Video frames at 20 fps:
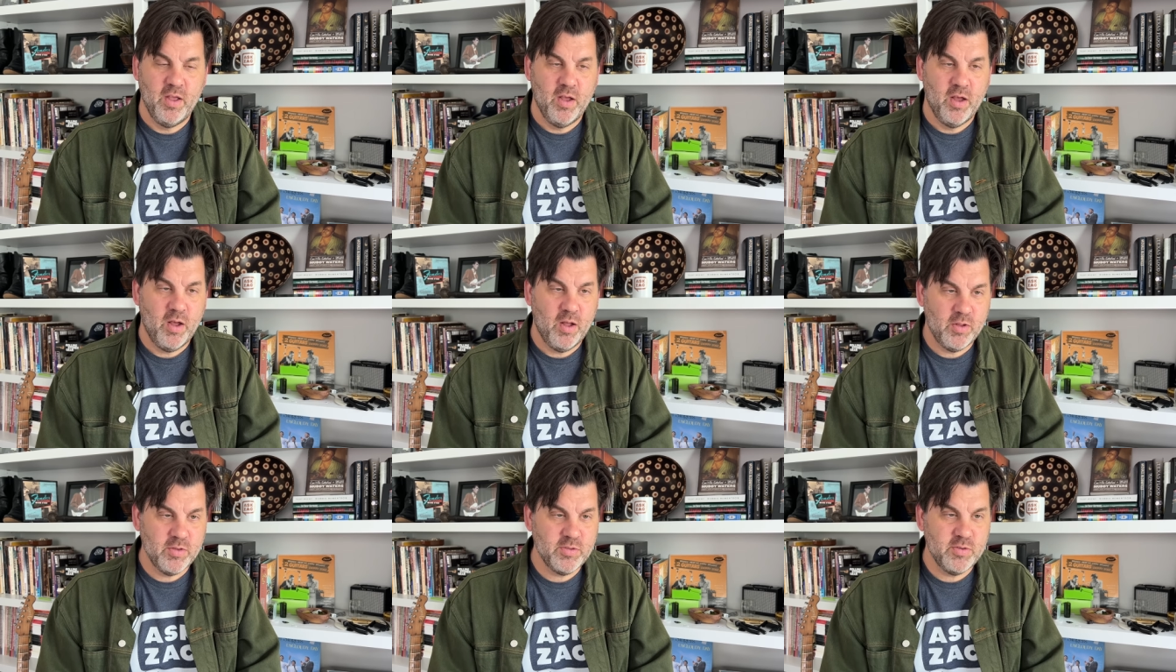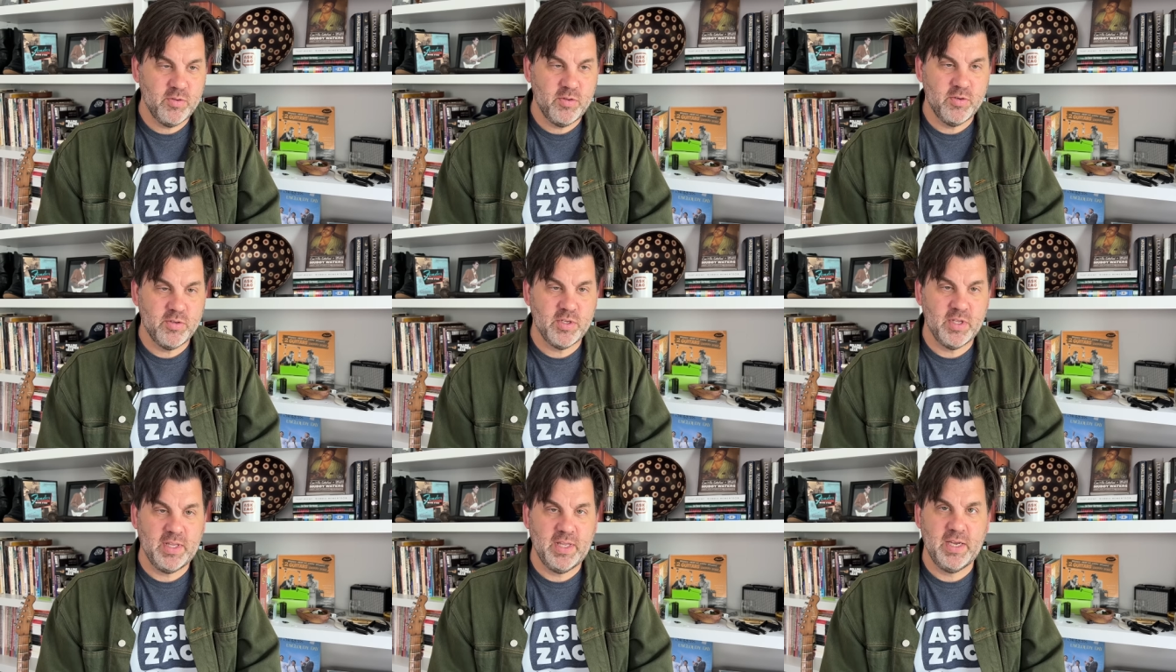Also,
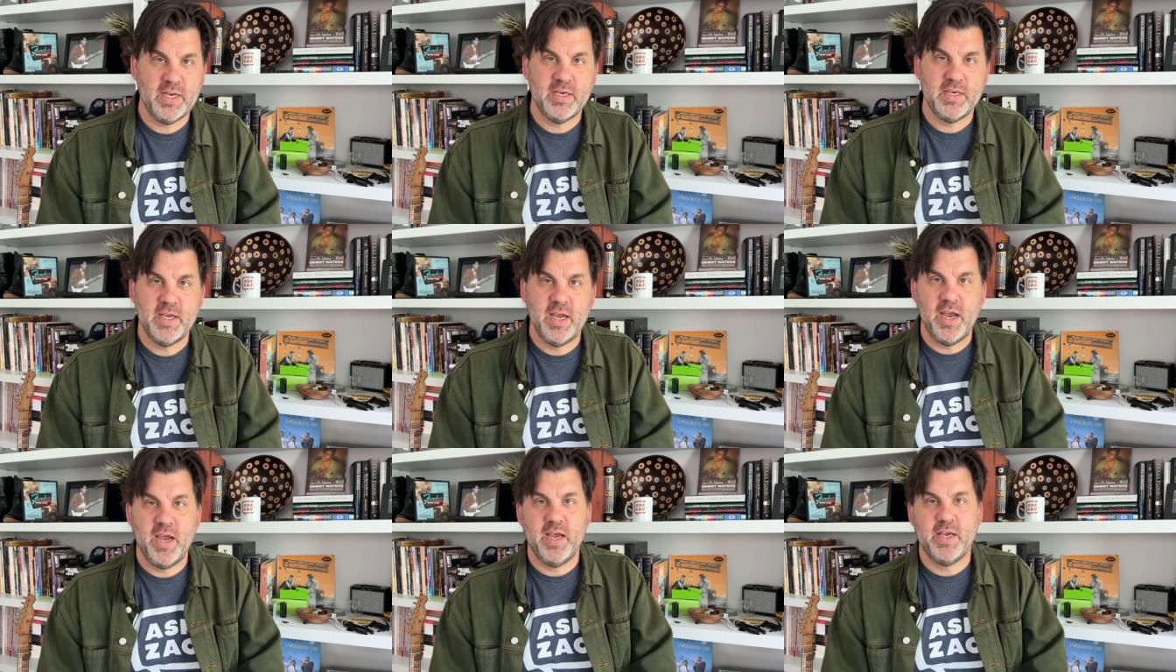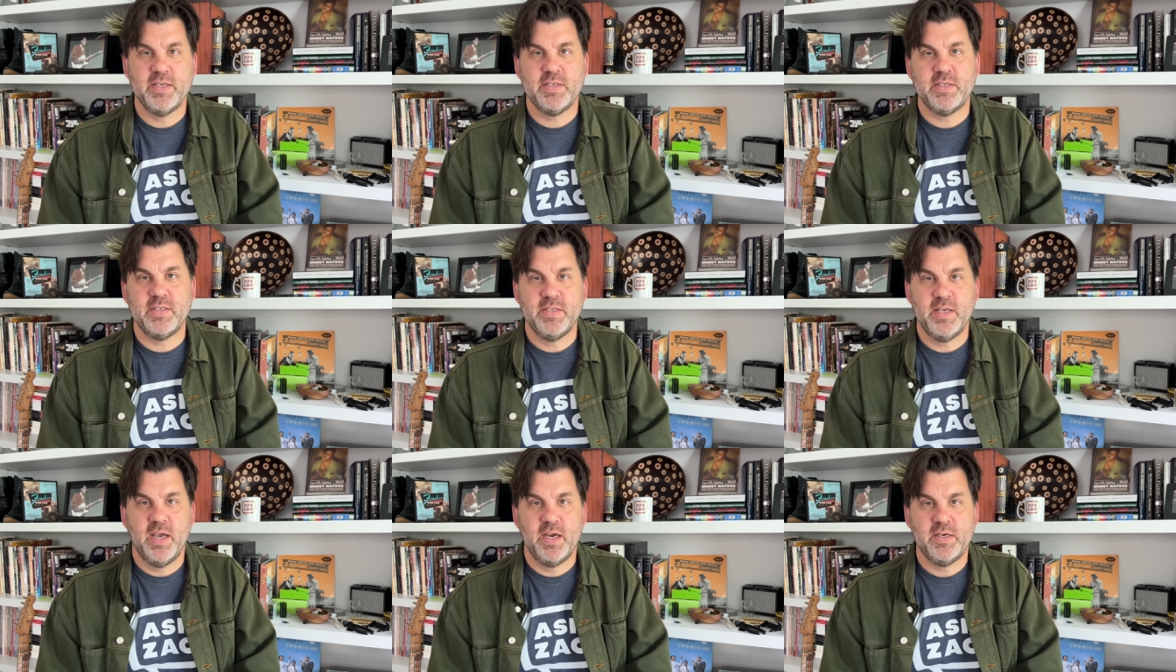there's a link to
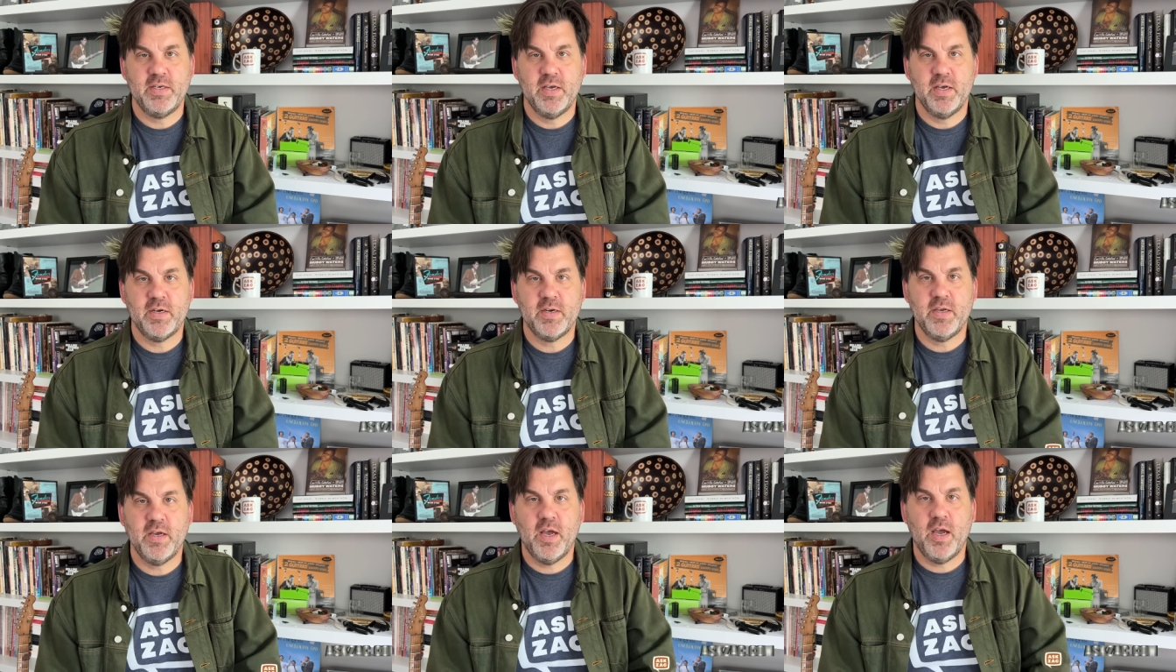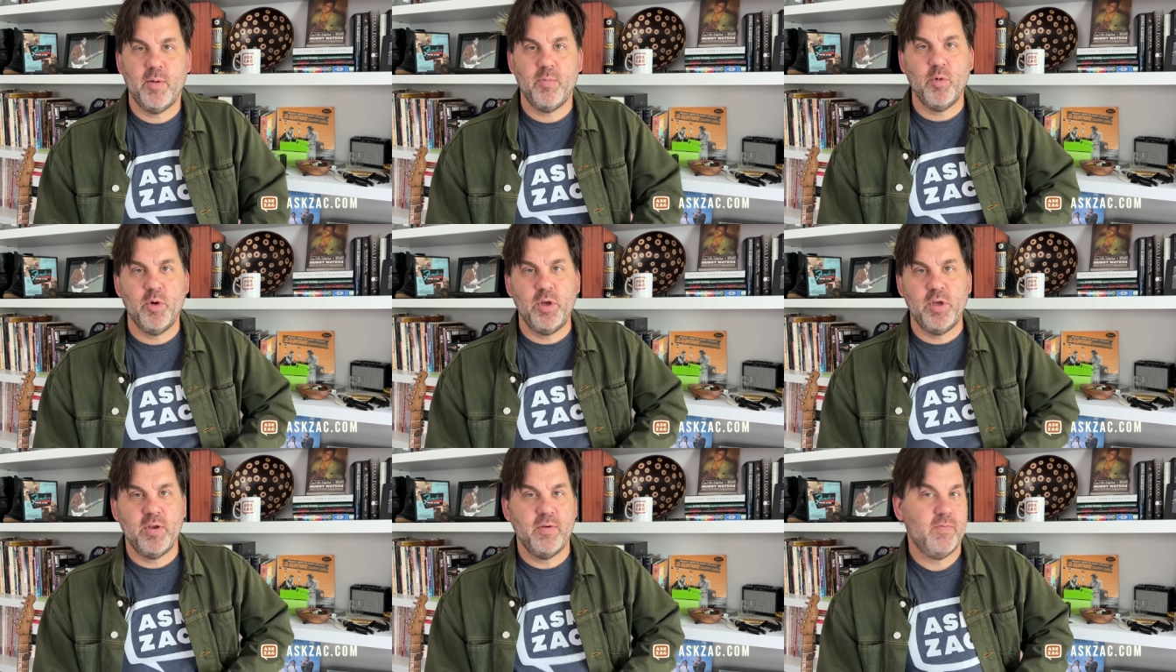AskZac.com
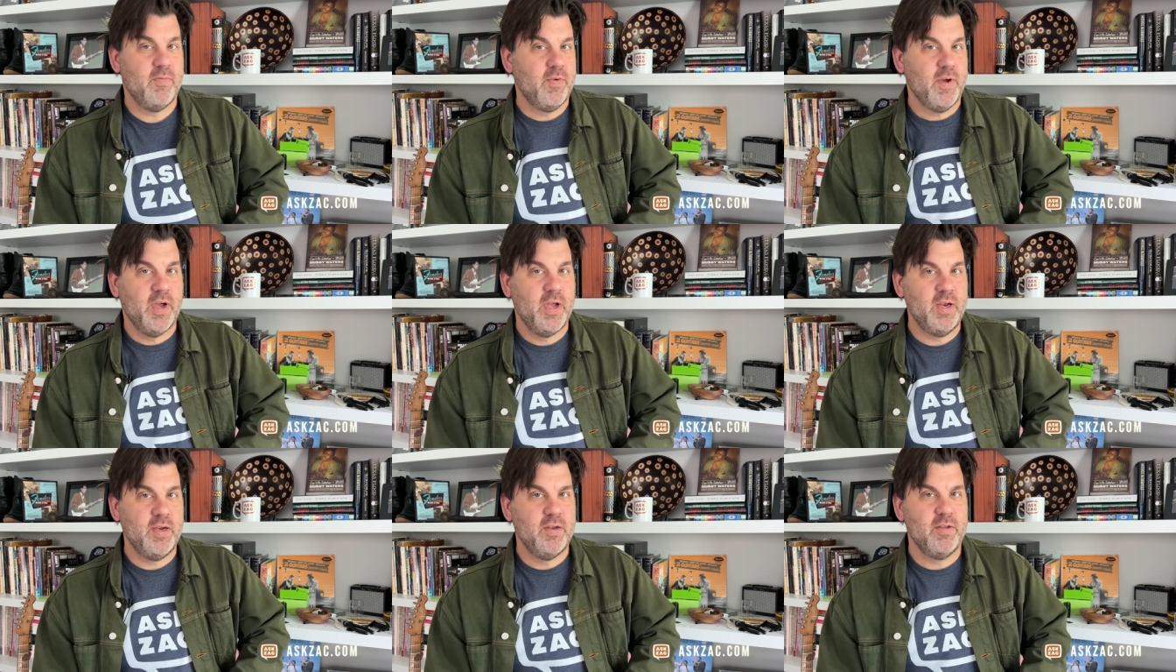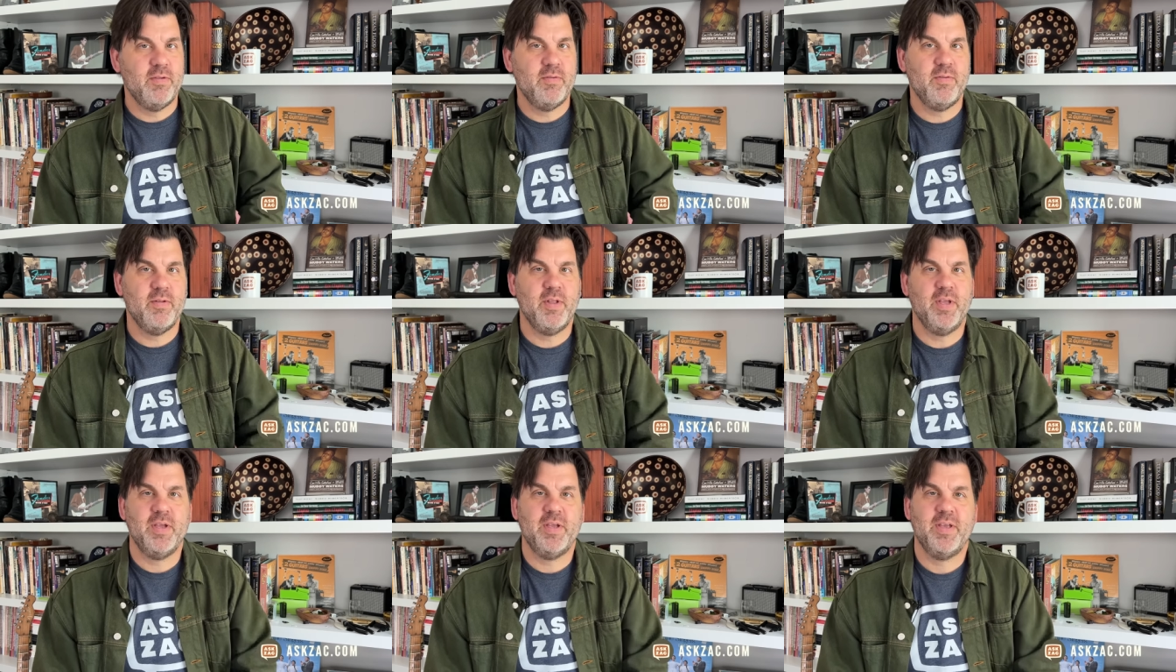where you can find
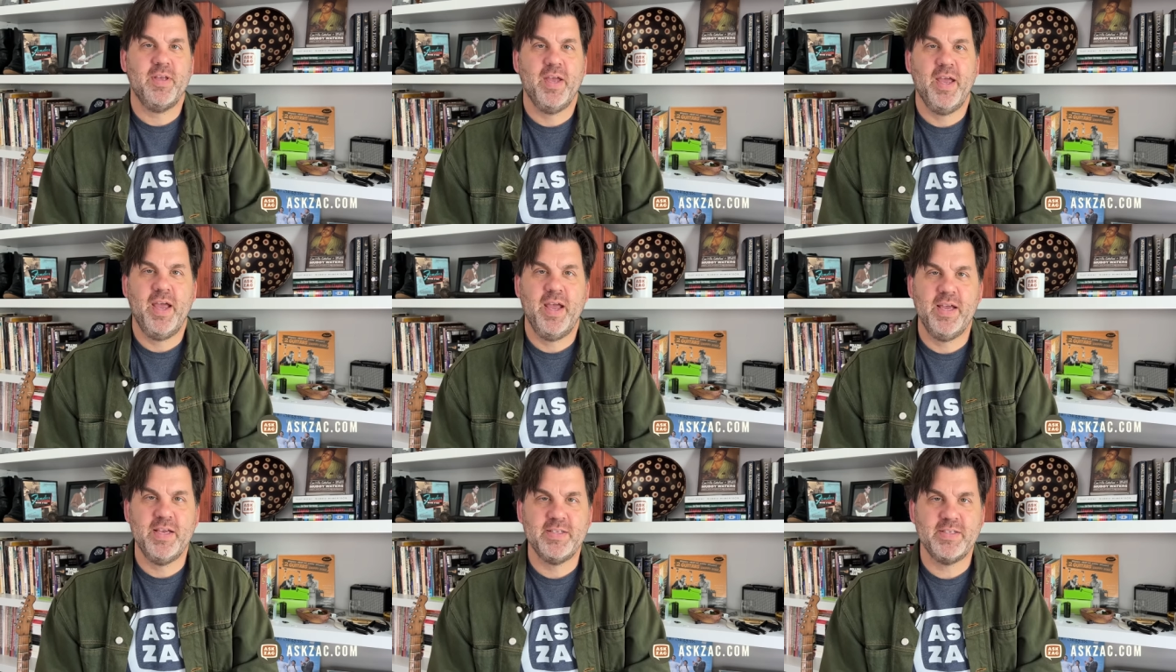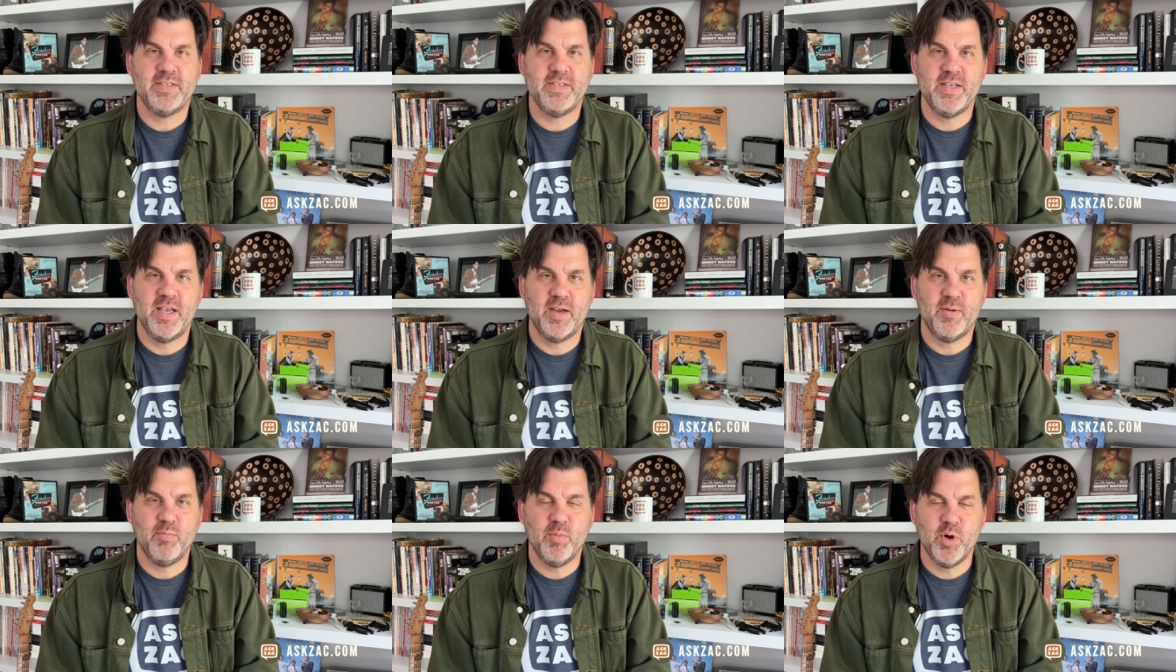like Ask
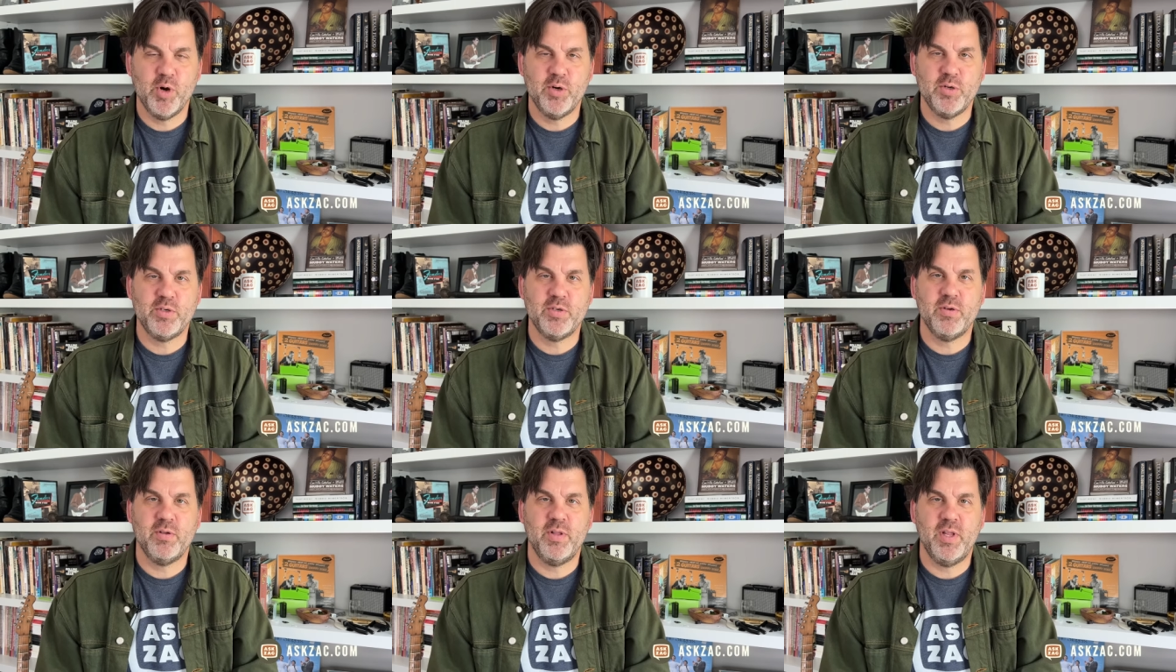Zac merch,